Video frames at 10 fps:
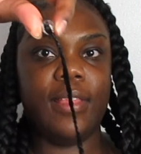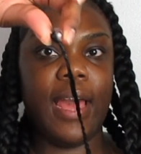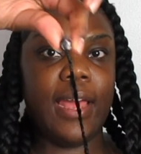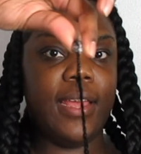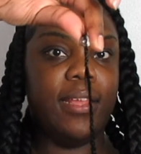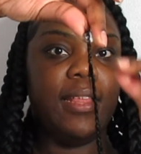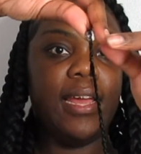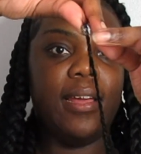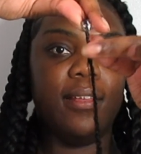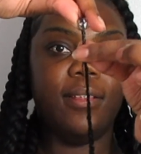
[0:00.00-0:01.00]
that it
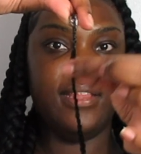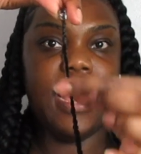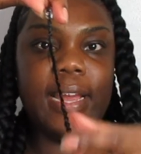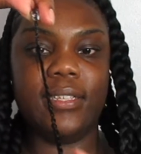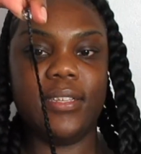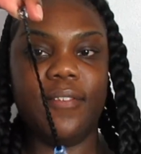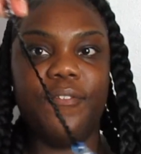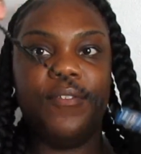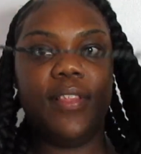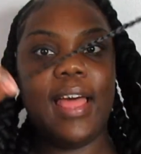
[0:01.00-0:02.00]
like lies
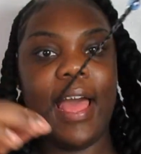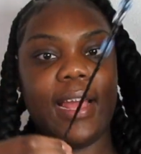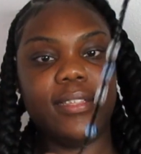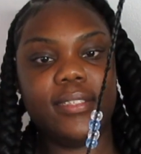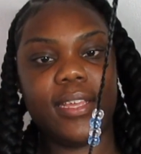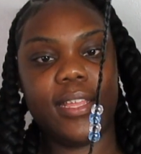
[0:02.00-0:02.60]
flat,